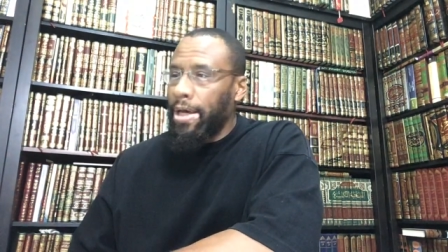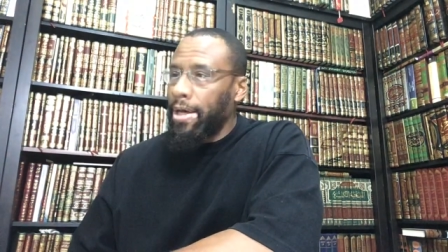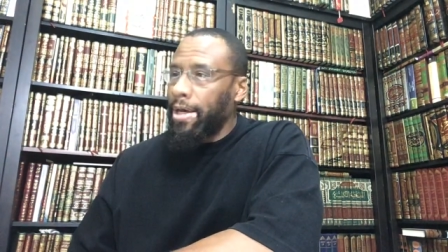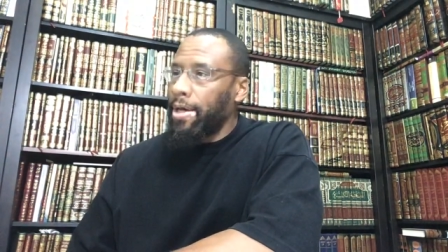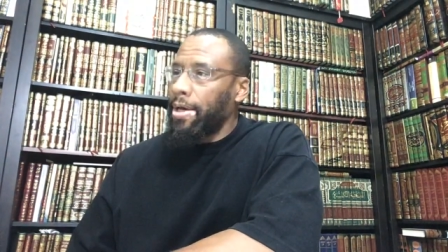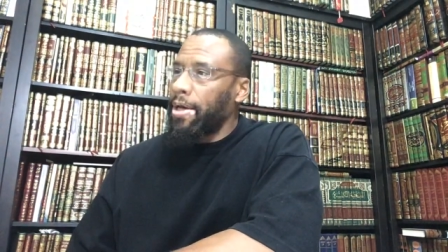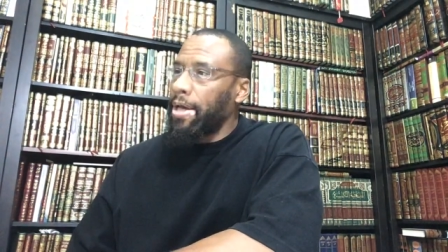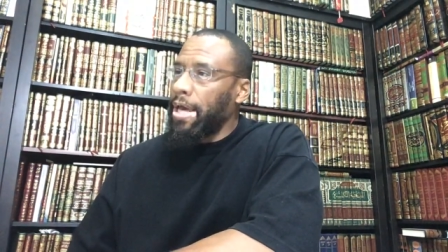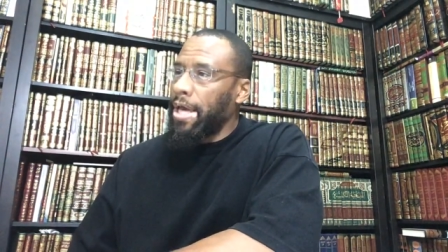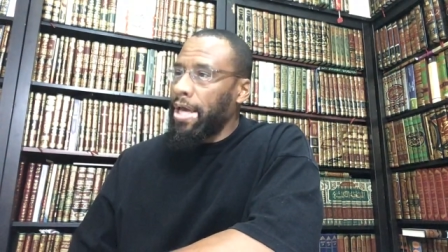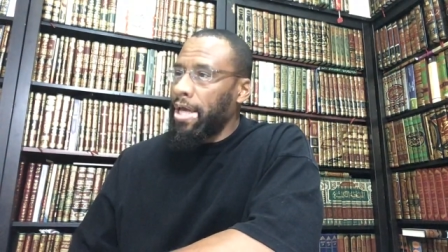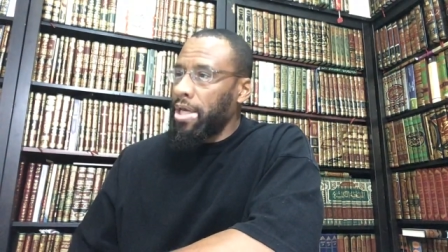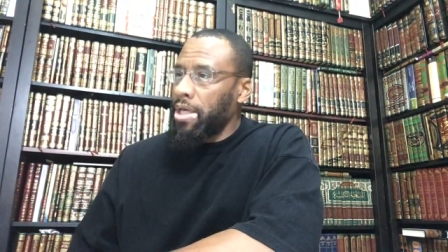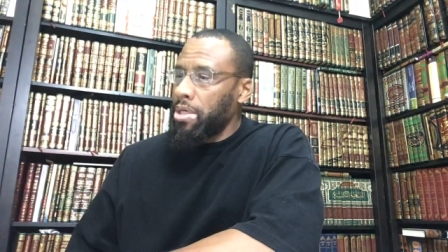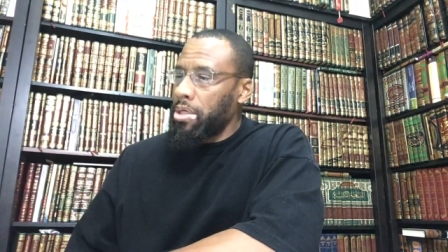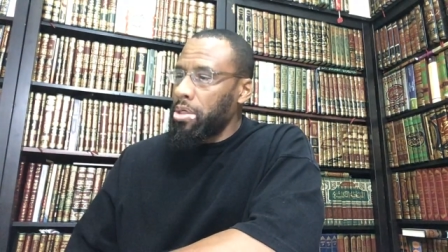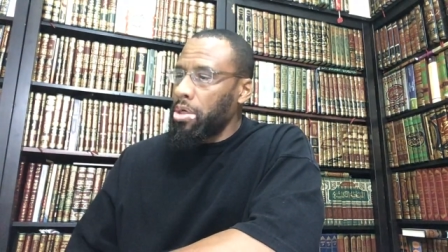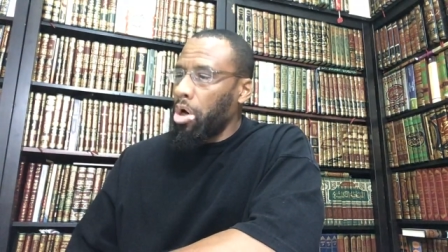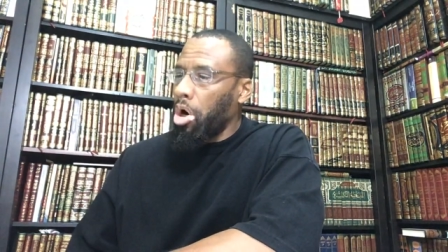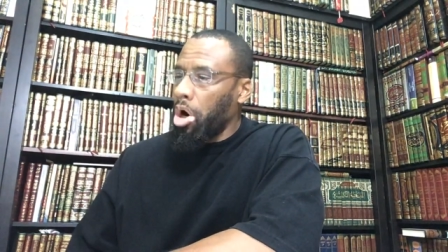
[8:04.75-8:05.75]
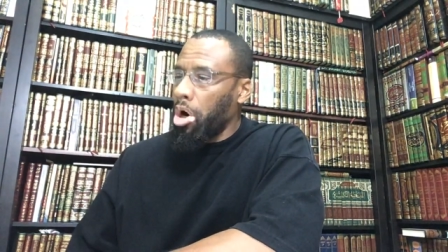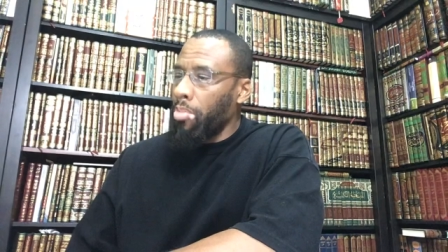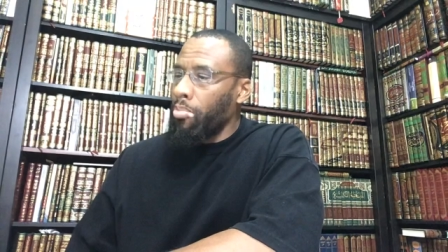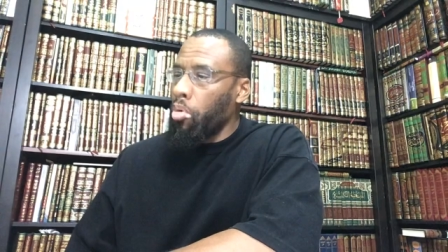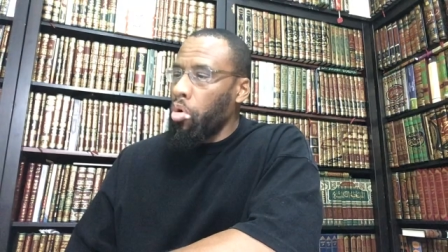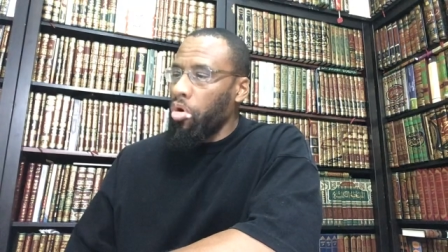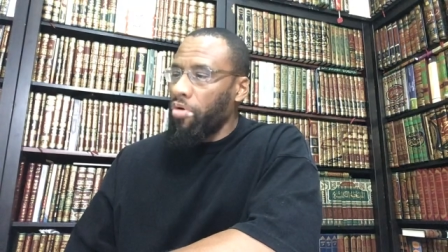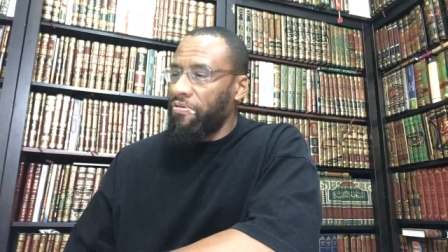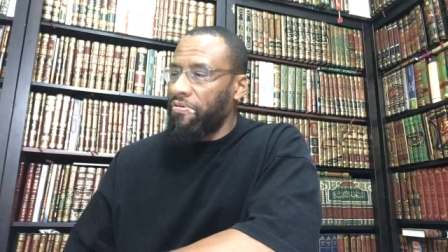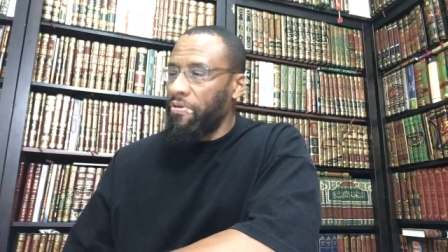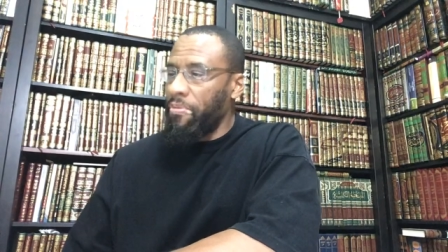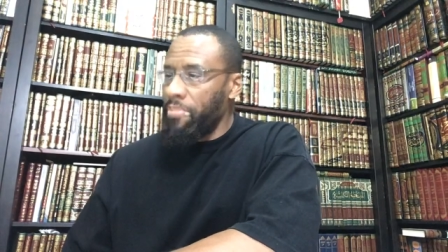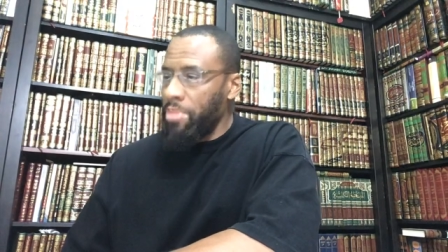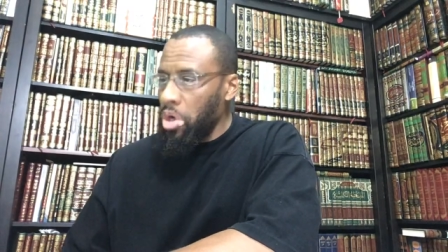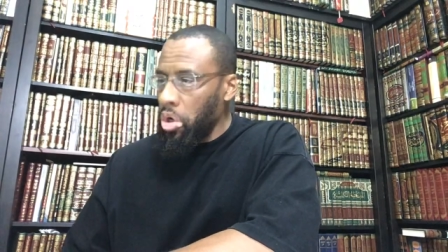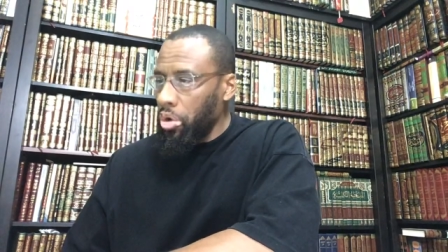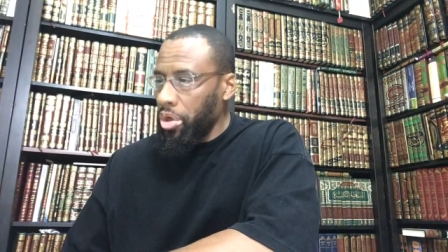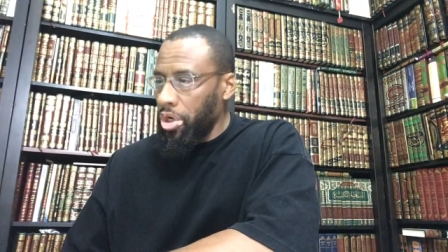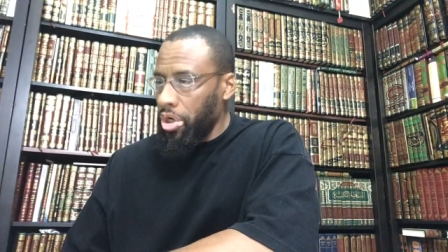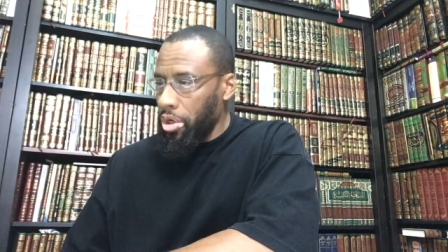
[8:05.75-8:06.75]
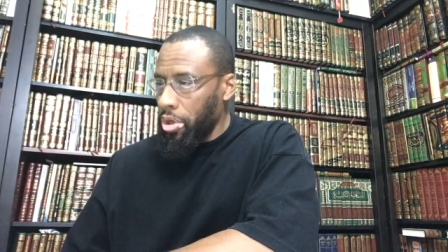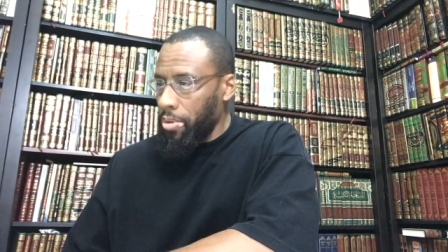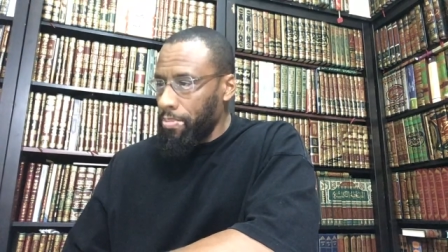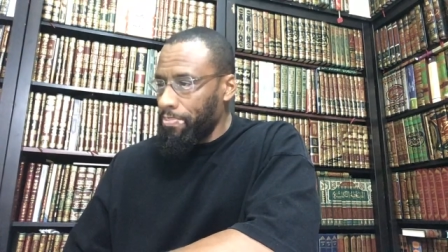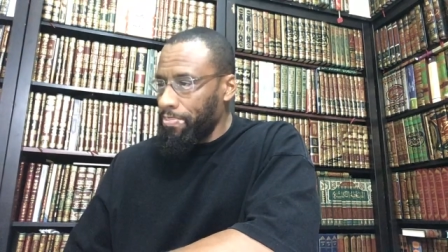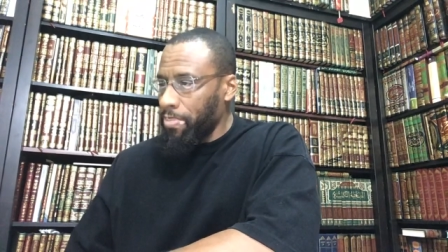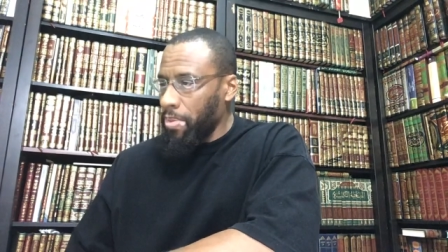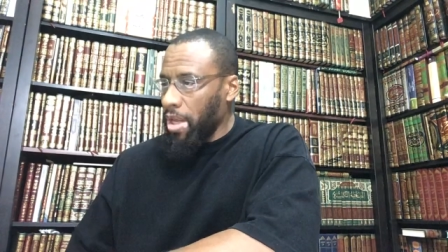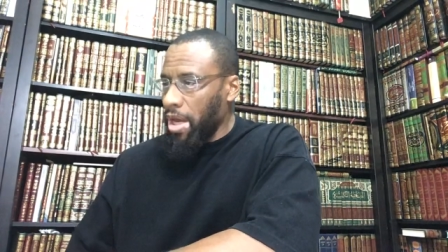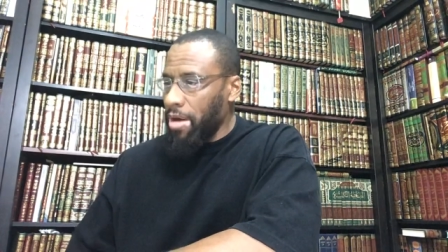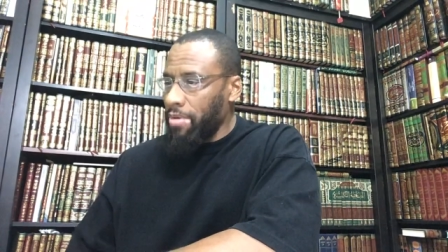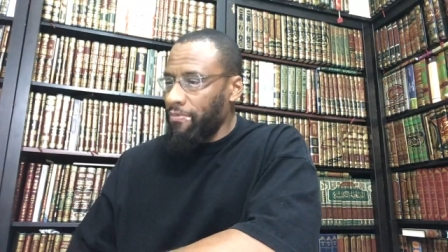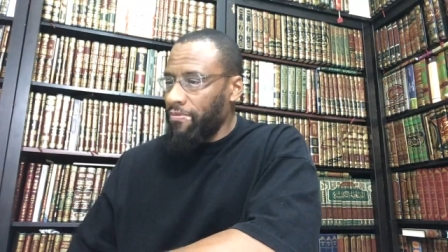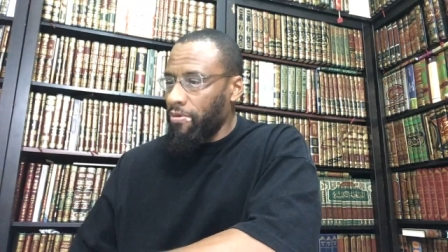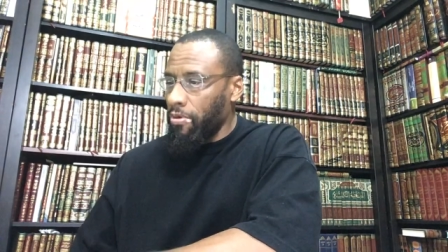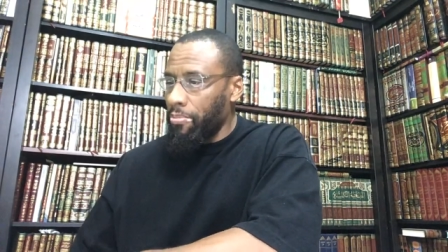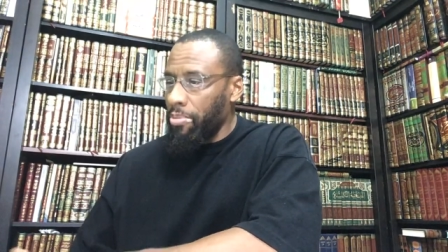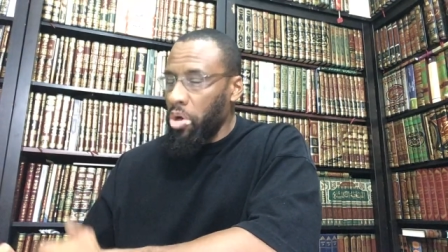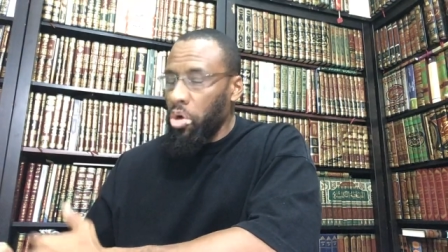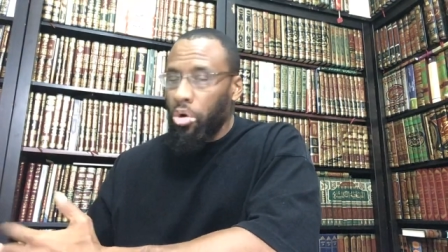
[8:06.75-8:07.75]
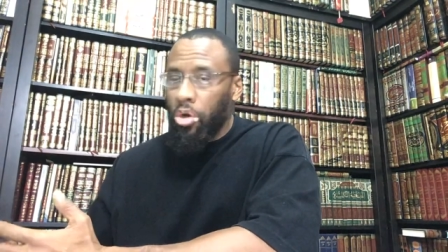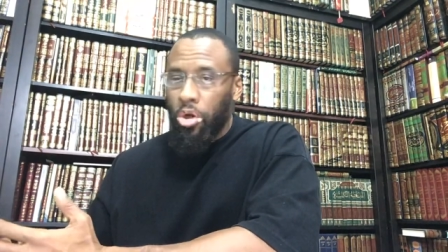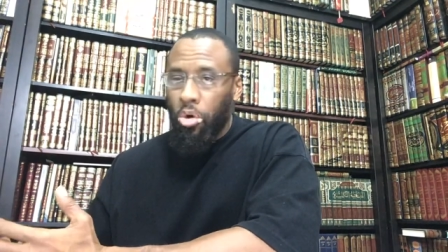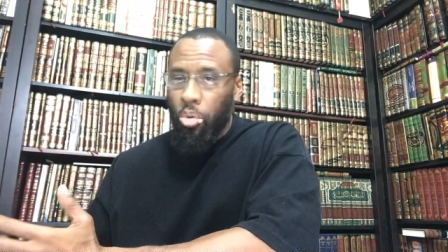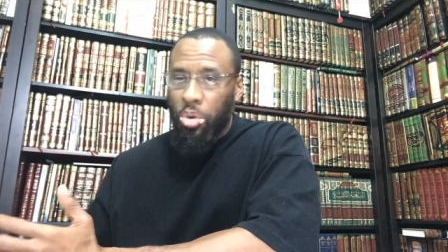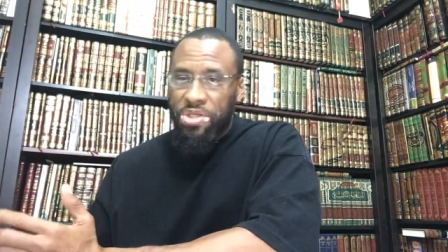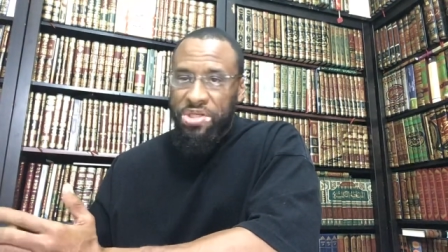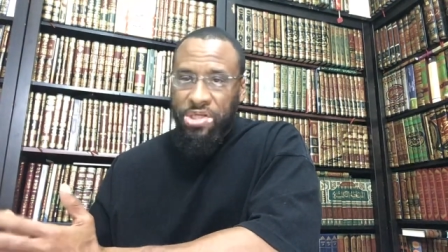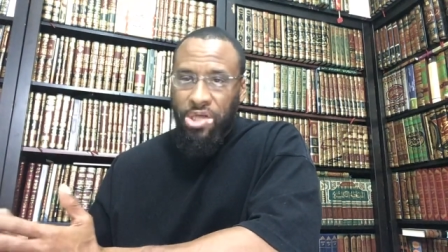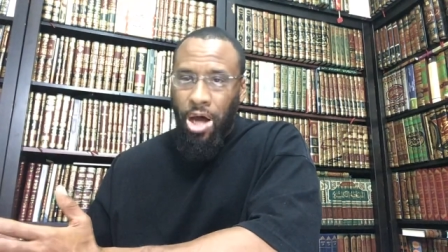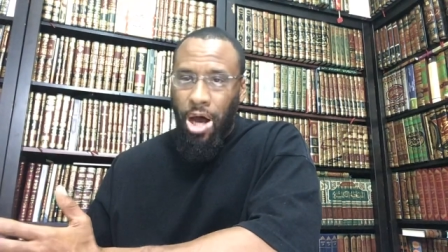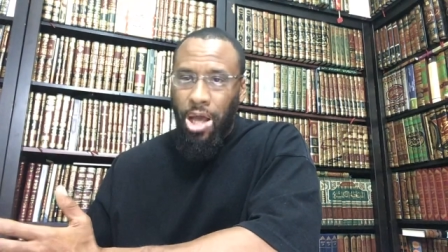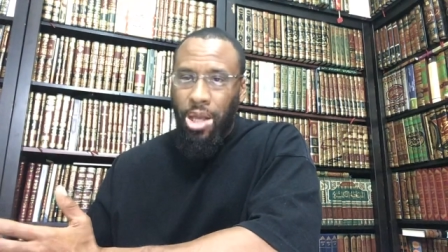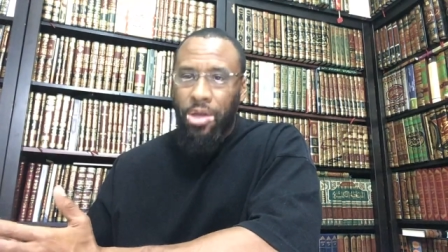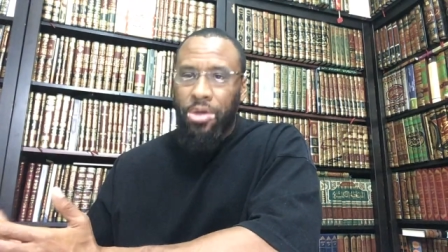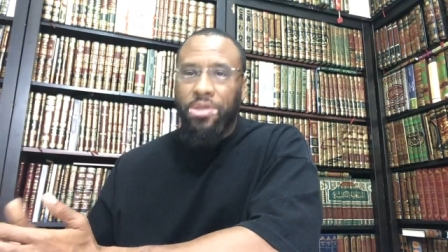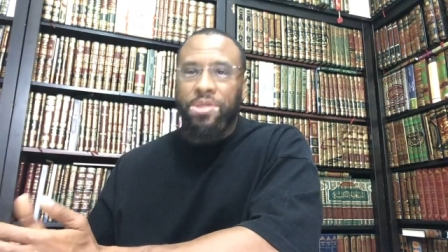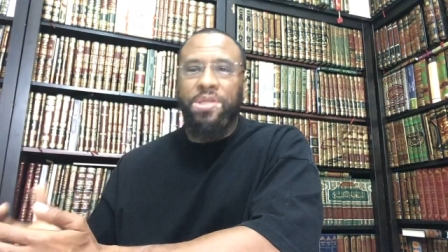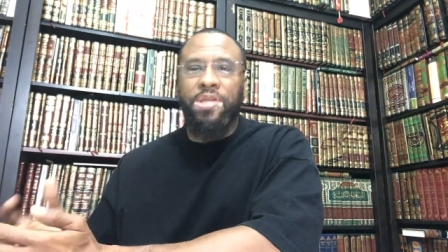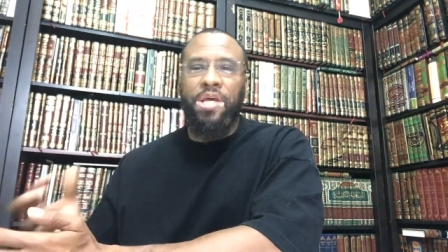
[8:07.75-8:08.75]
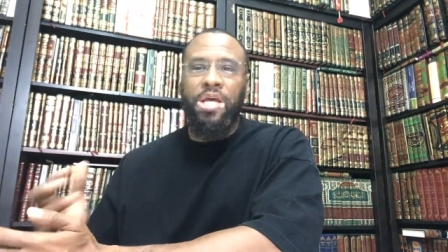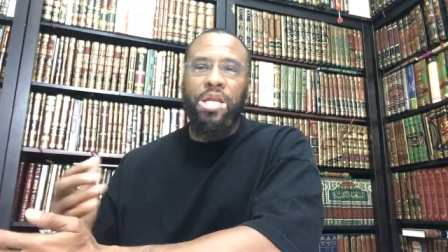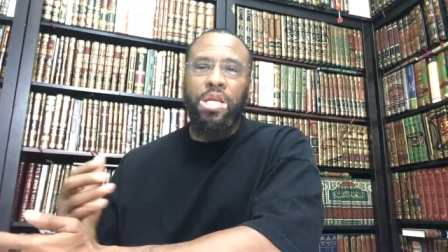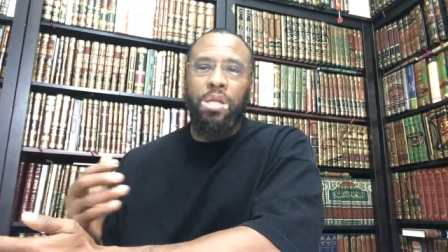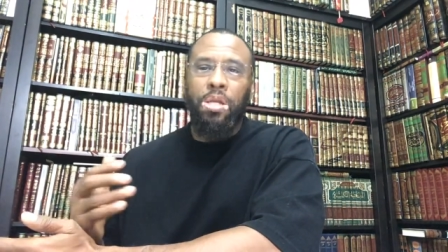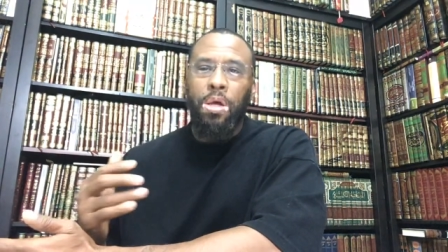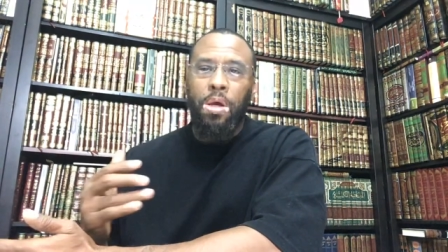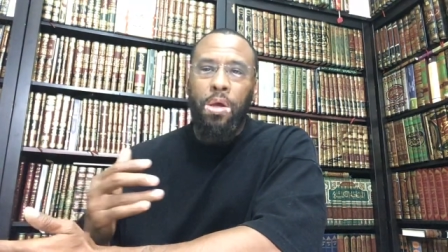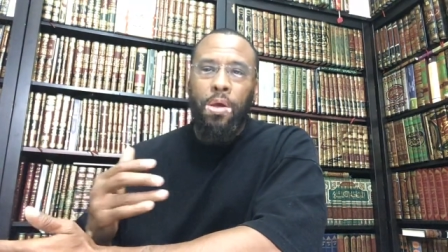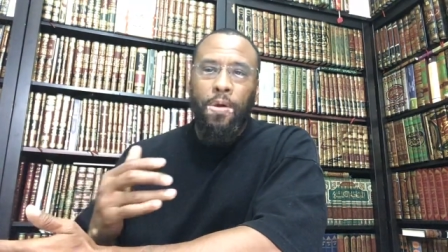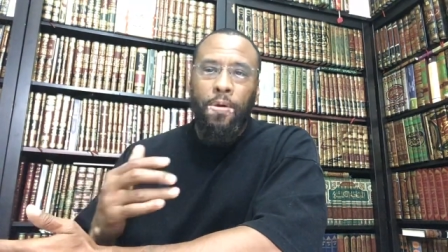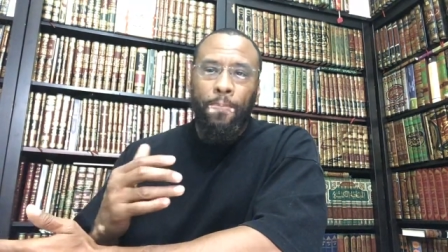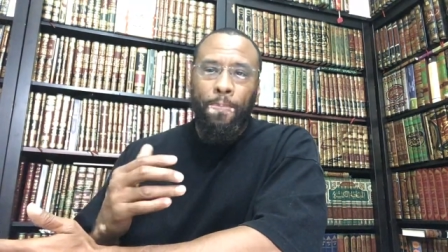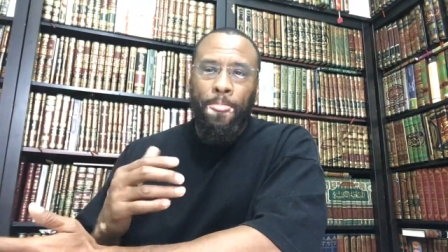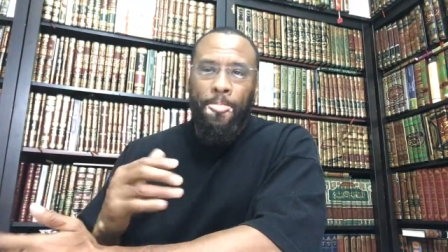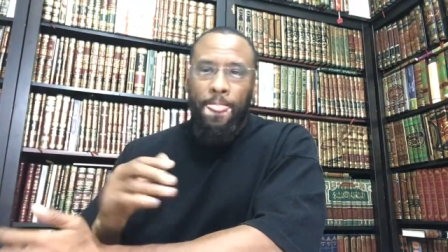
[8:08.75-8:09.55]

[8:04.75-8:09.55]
uh, and are more familiar and familiar with scholars, then